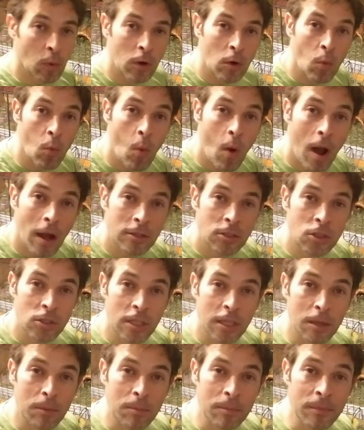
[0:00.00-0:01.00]
want to watch
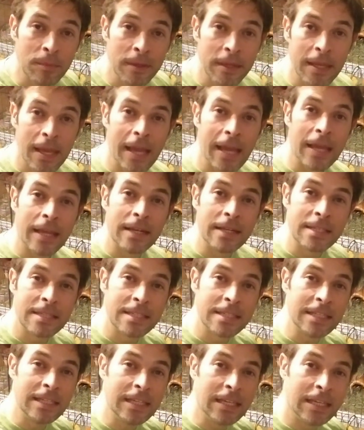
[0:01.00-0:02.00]
them and
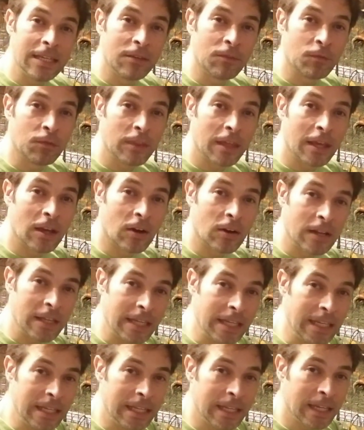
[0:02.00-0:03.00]
see if they are
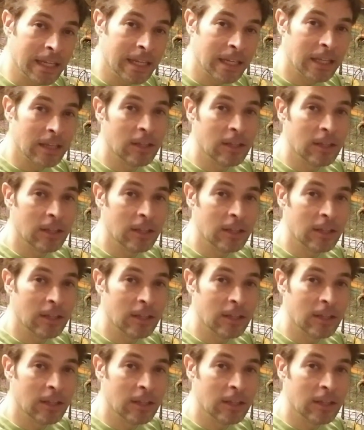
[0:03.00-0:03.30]
eating,